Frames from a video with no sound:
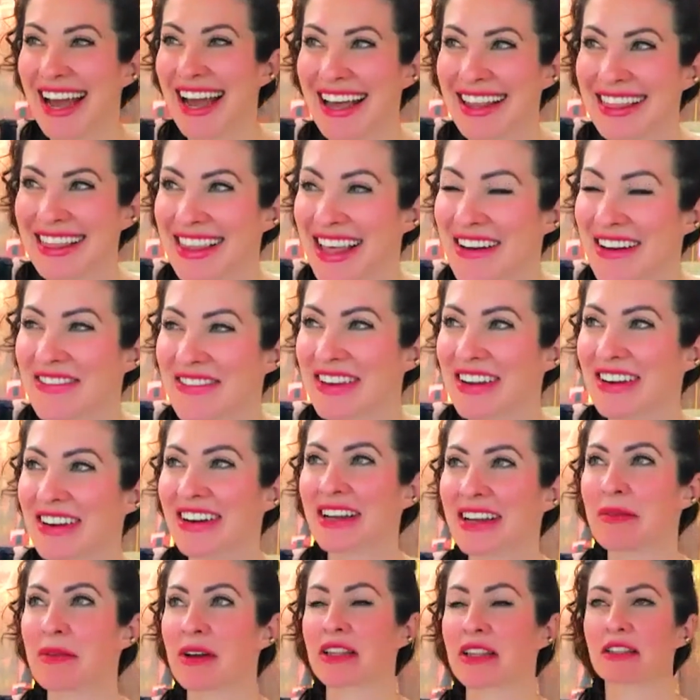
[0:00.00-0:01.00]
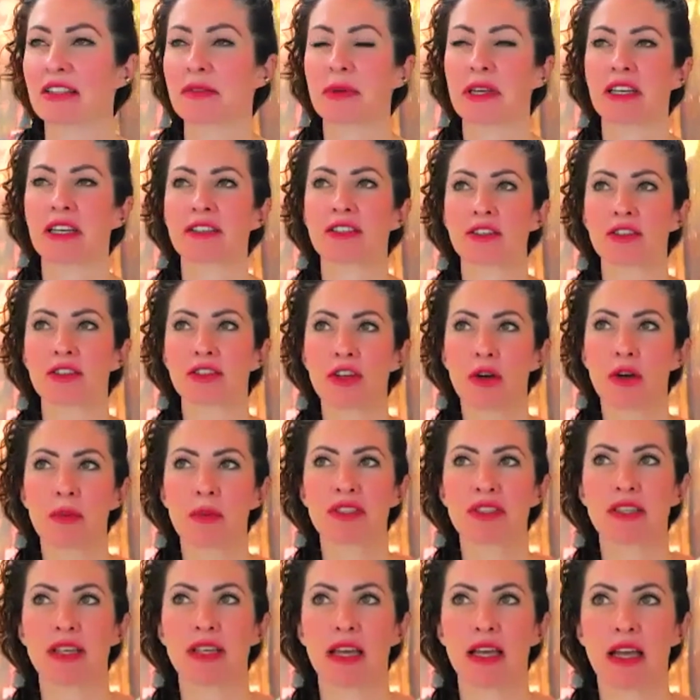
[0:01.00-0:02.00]
love hearing about this because there's
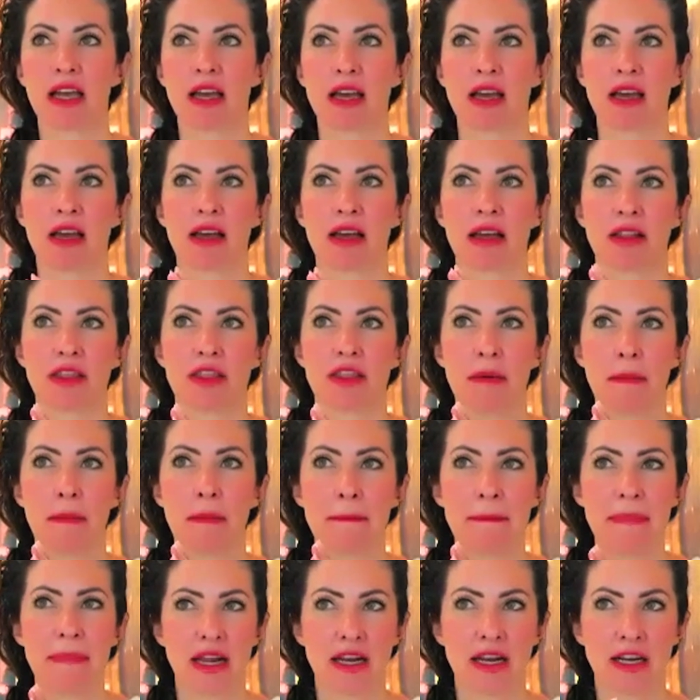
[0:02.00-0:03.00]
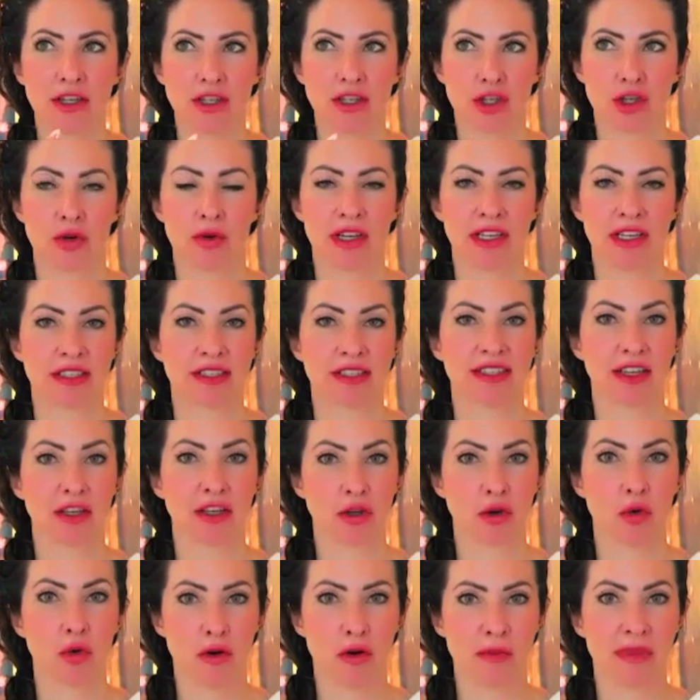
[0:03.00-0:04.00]
almost like the meta choice that
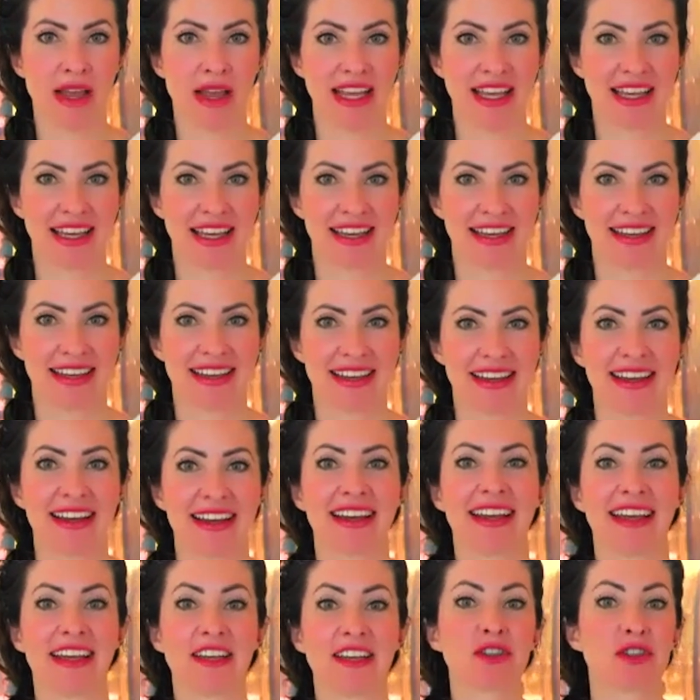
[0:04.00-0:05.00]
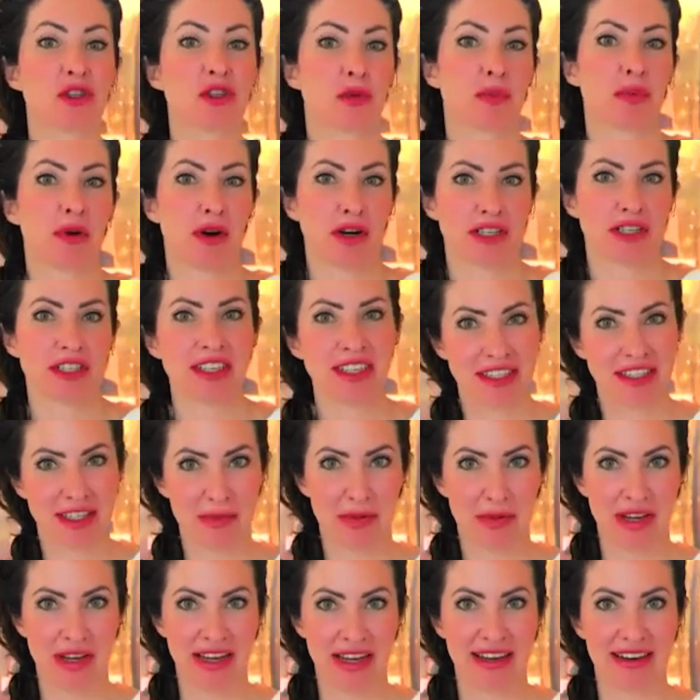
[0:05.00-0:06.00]
you're making is to
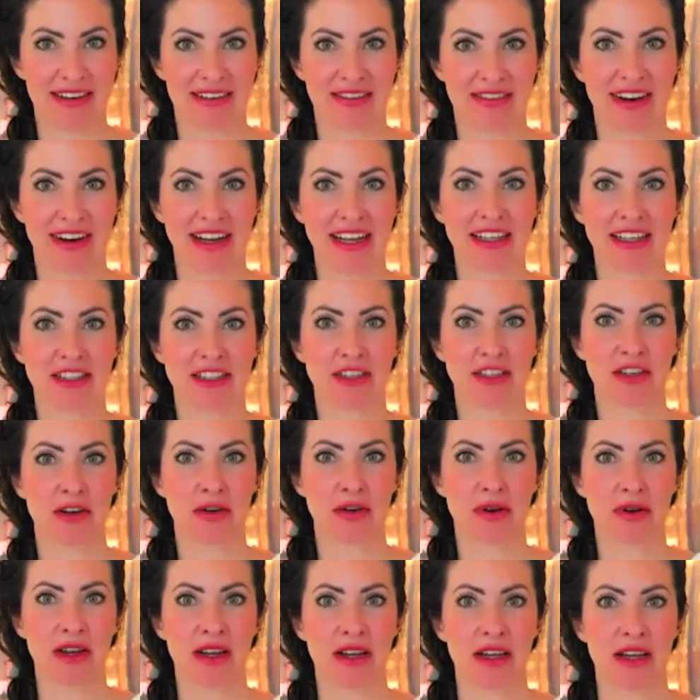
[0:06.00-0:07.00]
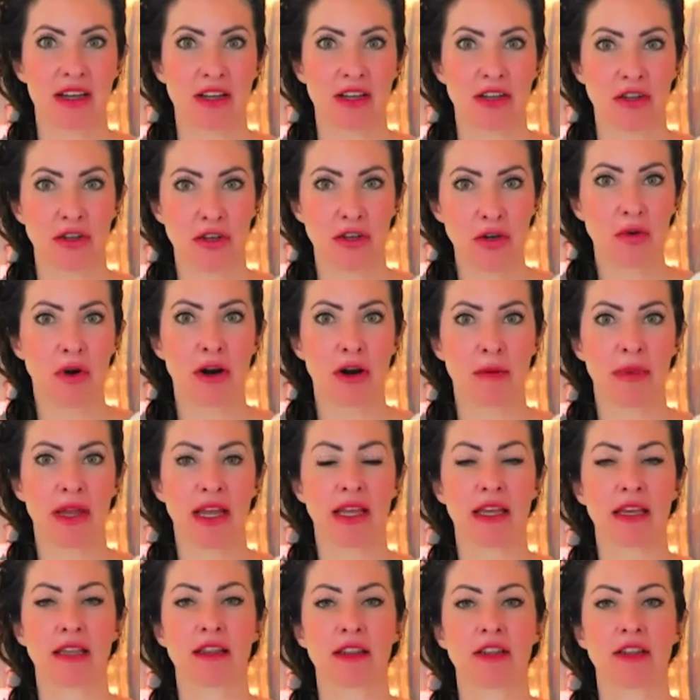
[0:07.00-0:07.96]
participate, right? So you are making